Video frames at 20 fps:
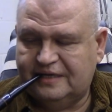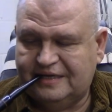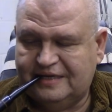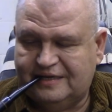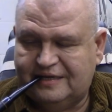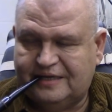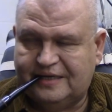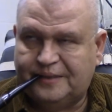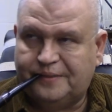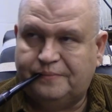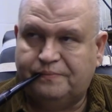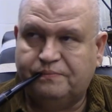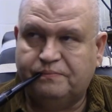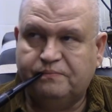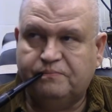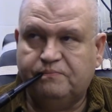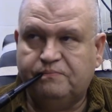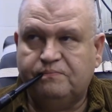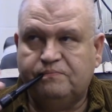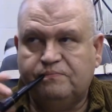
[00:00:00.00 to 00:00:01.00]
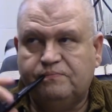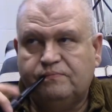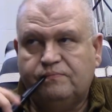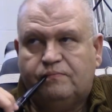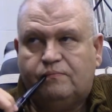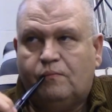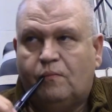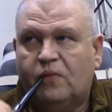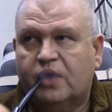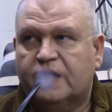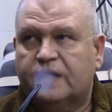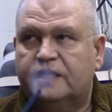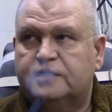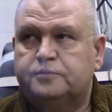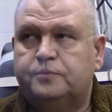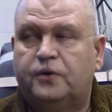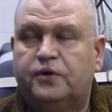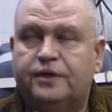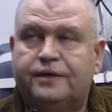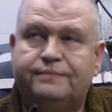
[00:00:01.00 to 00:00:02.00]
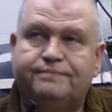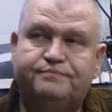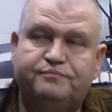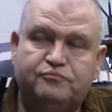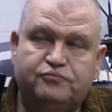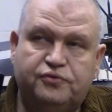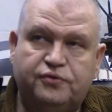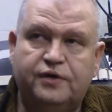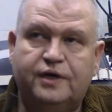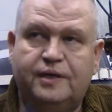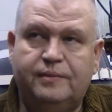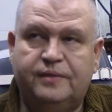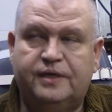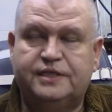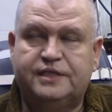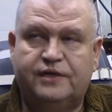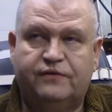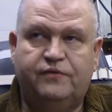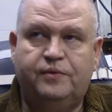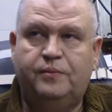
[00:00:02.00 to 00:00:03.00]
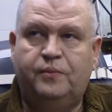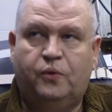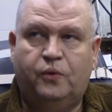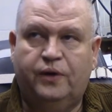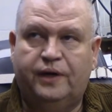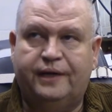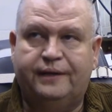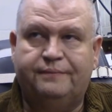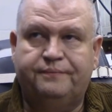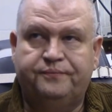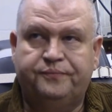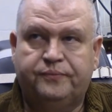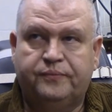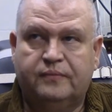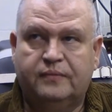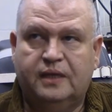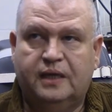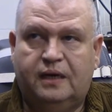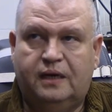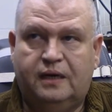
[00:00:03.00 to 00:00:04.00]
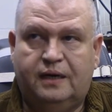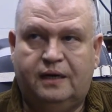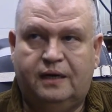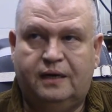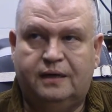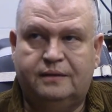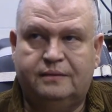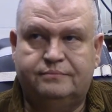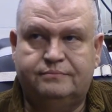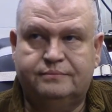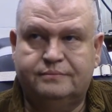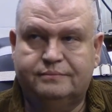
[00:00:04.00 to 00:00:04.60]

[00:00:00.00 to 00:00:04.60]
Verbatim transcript: Um, smoke it pretty much every morning. Uh,